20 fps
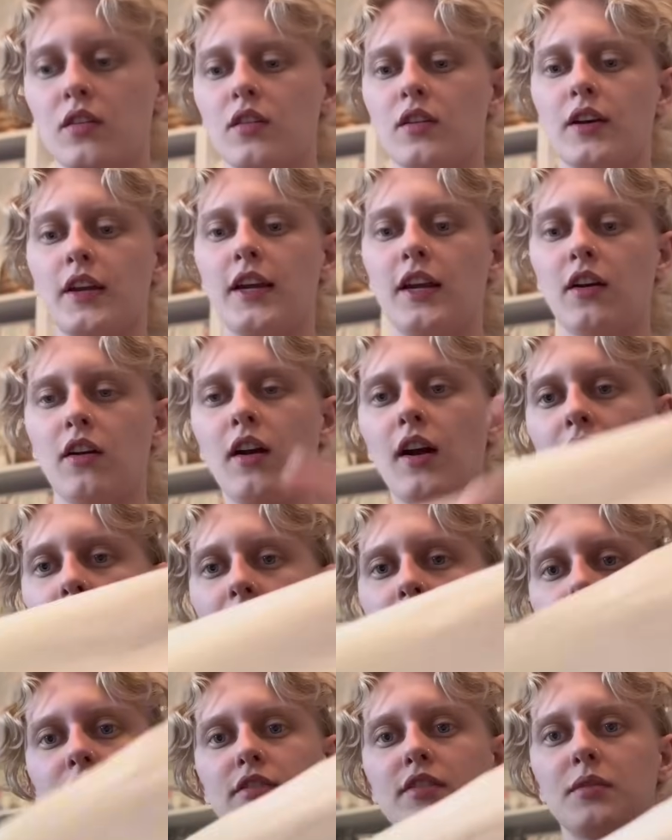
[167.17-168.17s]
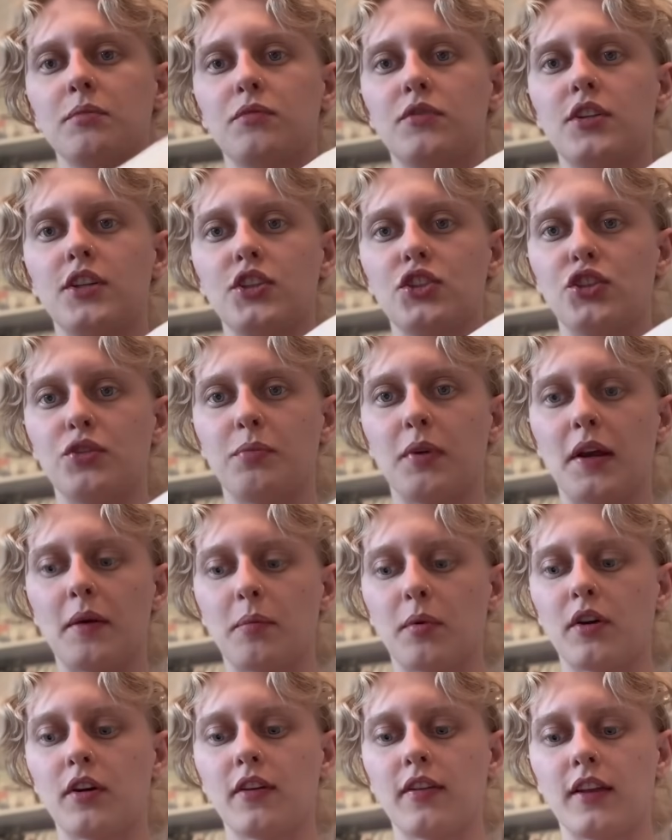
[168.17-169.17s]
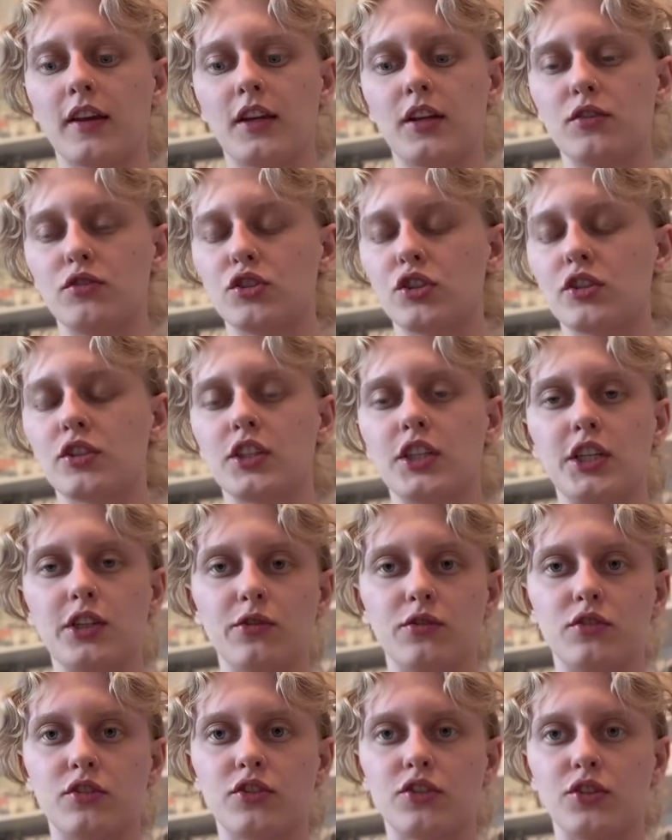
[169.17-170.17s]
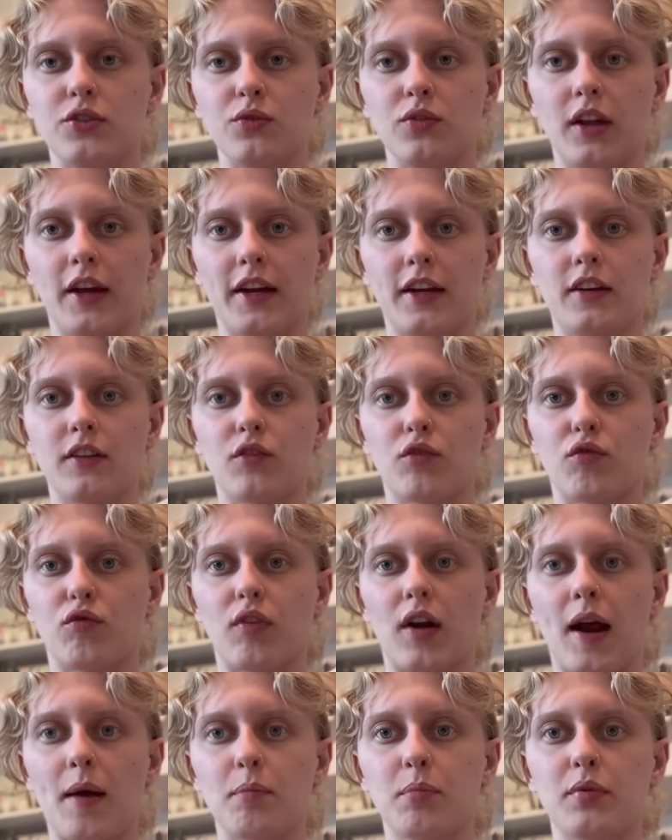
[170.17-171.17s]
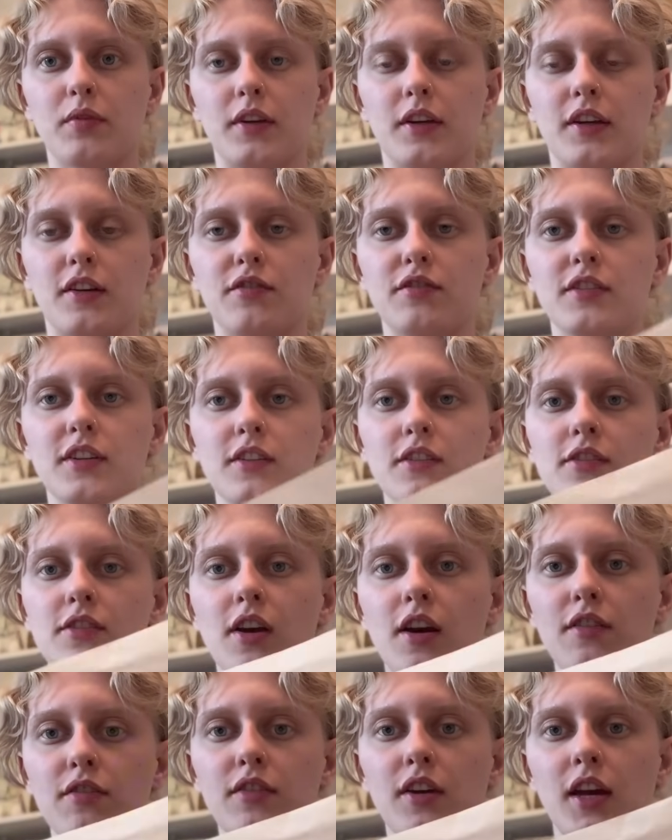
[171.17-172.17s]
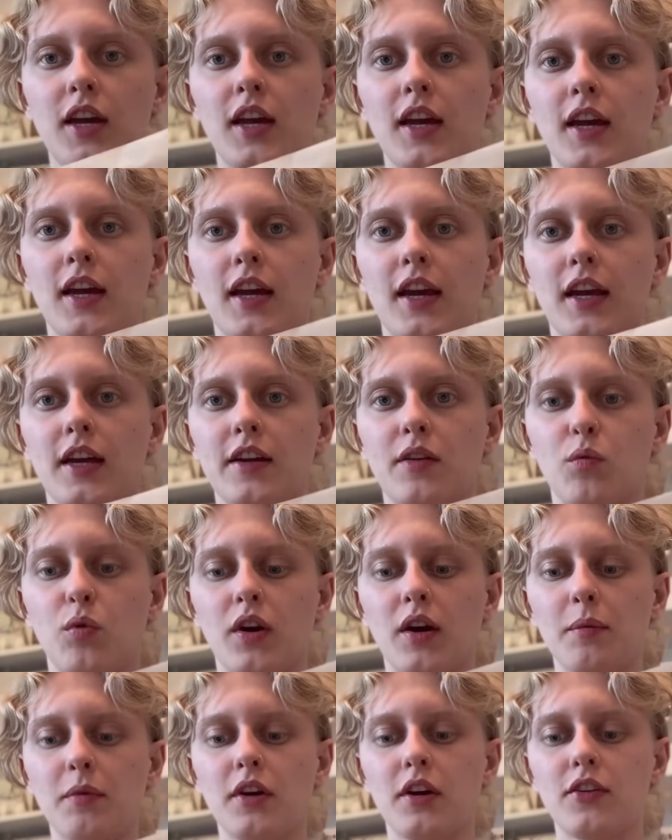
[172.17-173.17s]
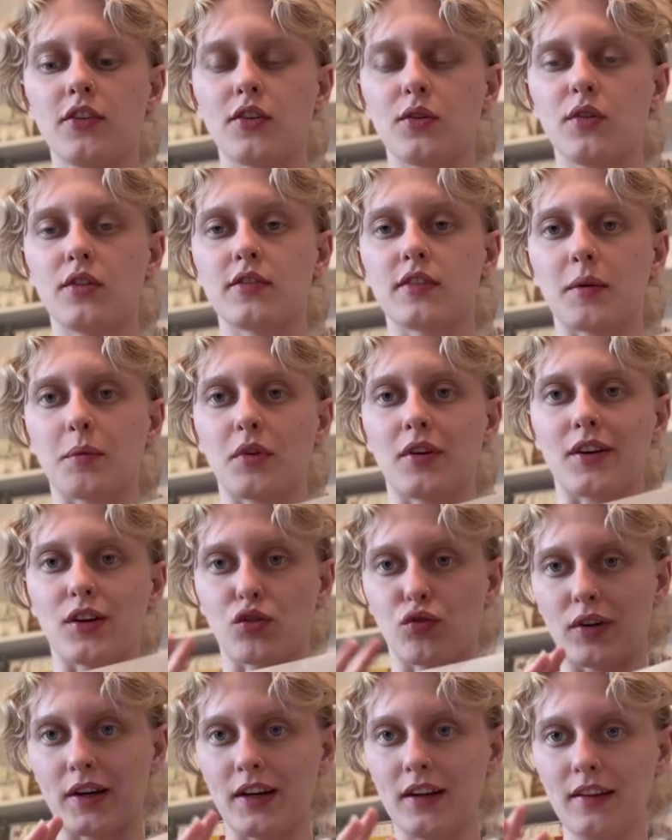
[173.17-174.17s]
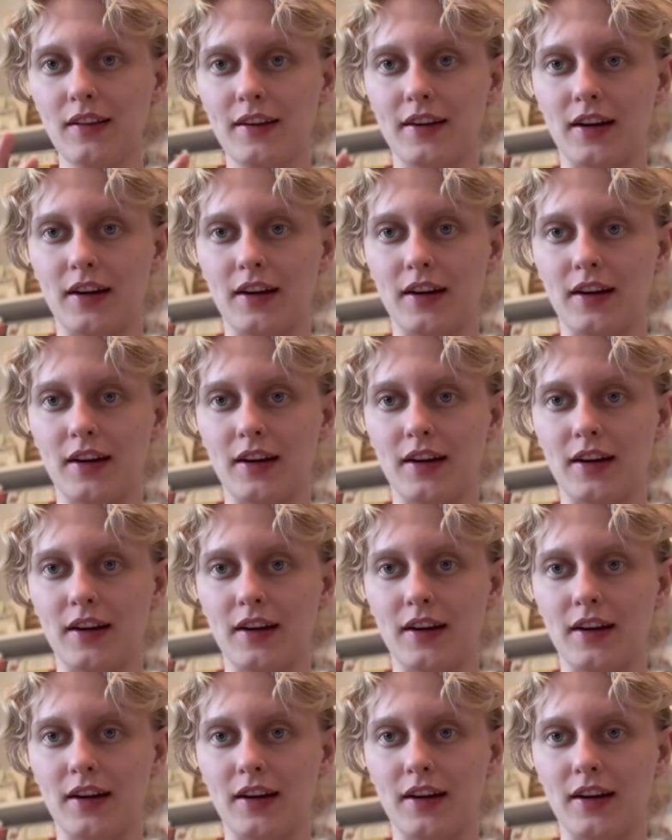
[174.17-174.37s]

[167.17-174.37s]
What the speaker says: Here I have some tissue paper that you just use to like wrap gifts and stuff. And what I'm gonna do is I'm gonna crinkle it